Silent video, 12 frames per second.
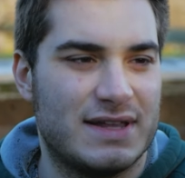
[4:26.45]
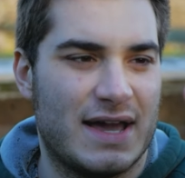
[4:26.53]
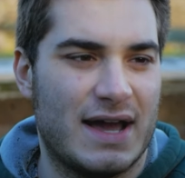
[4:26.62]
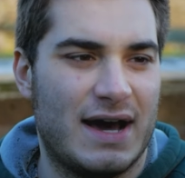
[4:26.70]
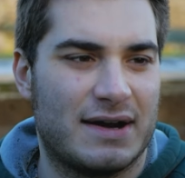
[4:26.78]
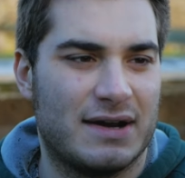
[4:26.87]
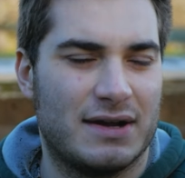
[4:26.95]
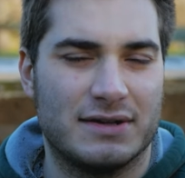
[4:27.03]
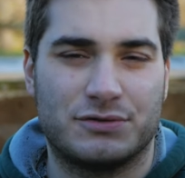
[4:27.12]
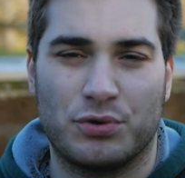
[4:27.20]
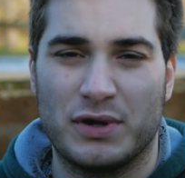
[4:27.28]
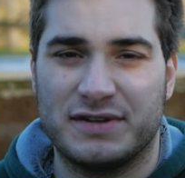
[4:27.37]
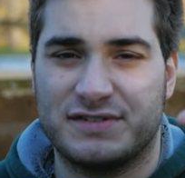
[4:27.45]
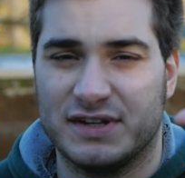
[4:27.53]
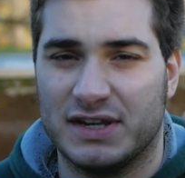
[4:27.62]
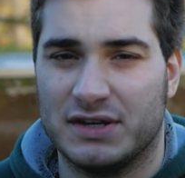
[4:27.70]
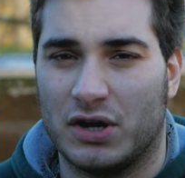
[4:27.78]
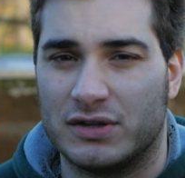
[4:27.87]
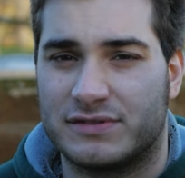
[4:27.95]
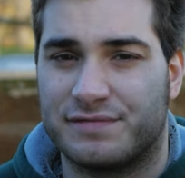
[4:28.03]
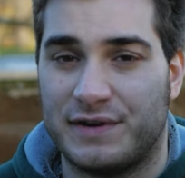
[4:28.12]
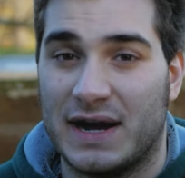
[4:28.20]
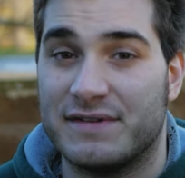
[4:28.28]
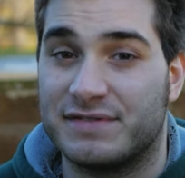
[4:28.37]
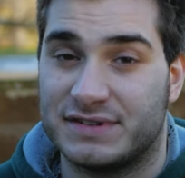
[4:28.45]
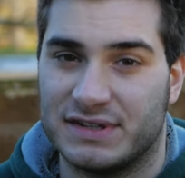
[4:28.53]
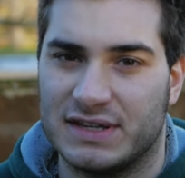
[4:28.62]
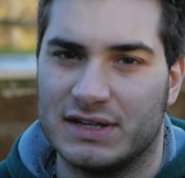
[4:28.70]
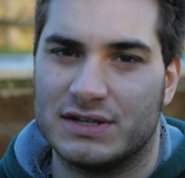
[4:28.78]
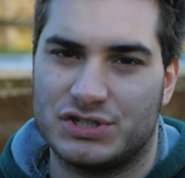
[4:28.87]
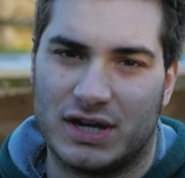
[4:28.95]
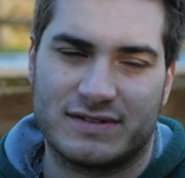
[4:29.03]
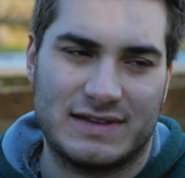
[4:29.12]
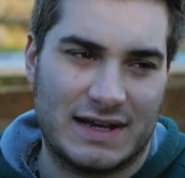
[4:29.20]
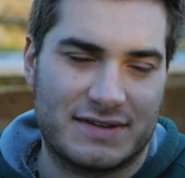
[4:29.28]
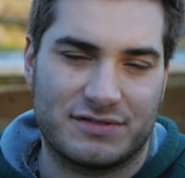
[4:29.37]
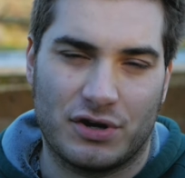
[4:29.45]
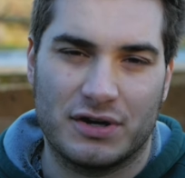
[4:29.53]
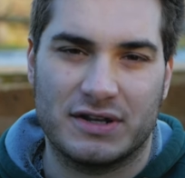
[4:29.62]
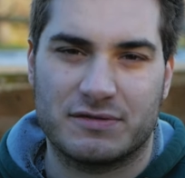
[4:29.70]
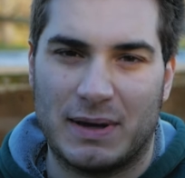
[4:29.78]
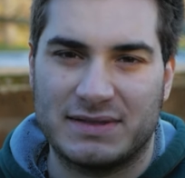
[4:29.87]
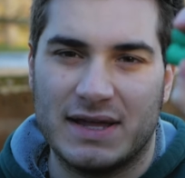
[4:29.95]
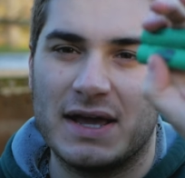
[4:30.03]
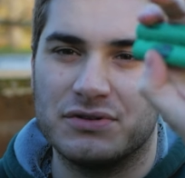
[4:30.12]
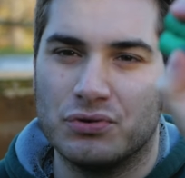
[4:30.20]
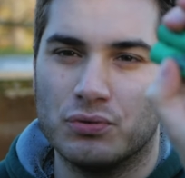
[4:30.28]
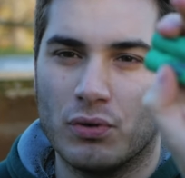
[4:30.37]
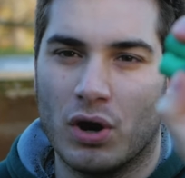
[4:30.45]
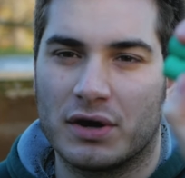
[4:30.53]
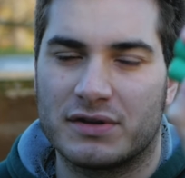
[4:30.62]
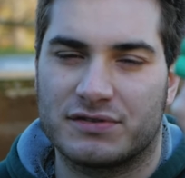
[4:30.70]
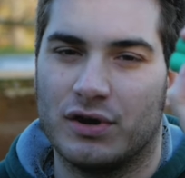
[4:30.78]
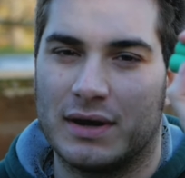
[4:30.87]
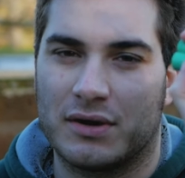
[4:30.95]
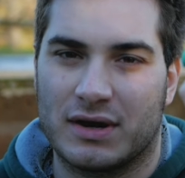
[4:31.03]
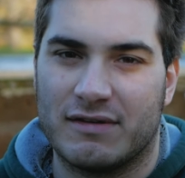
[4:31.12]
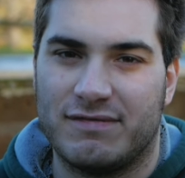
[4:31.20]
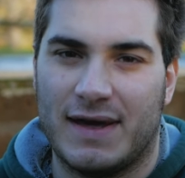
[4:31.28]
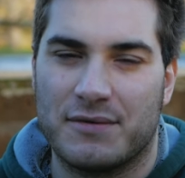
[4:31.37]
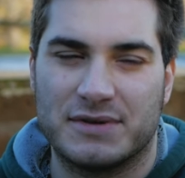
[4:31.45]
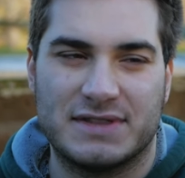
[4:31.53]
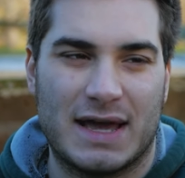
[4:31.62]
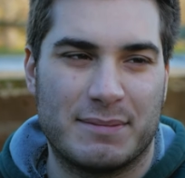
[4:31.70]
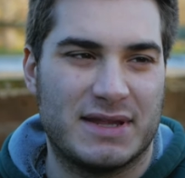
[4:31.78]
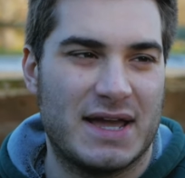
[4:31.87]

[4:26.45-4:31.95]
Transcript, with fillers: They are uh, 3C, not 5C, just like Sony's, but they do work, so I'm gonna fly with them.